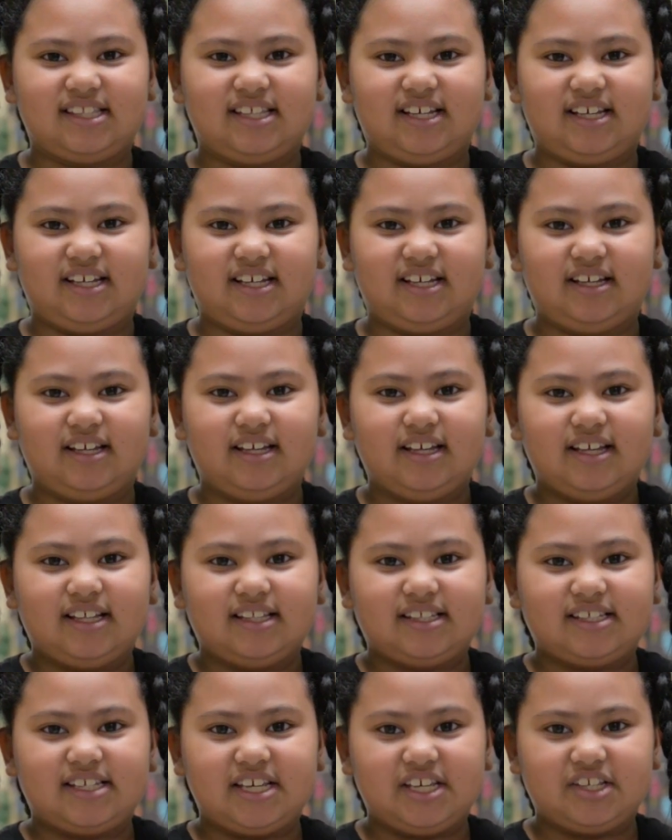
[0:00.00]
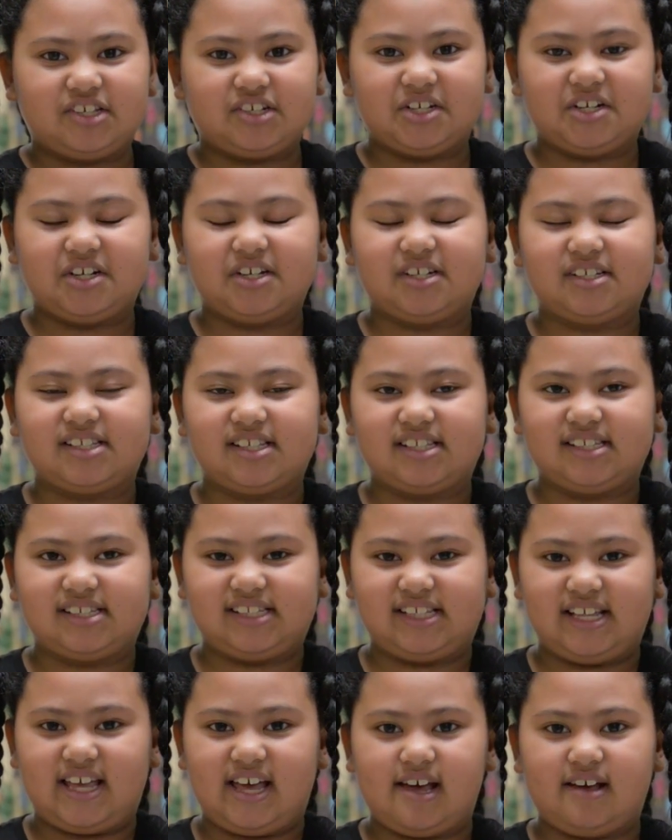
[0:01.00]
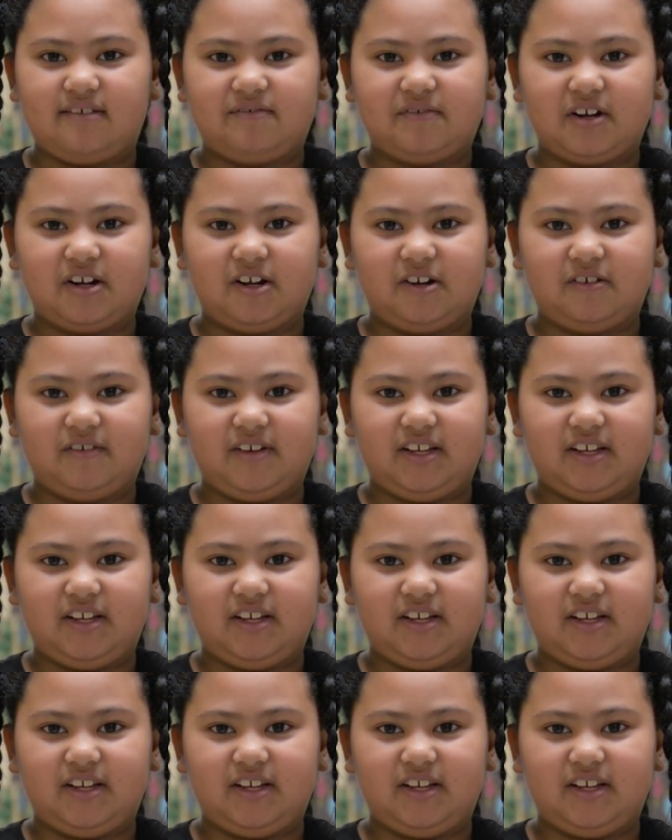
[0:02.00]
the teachers and staff are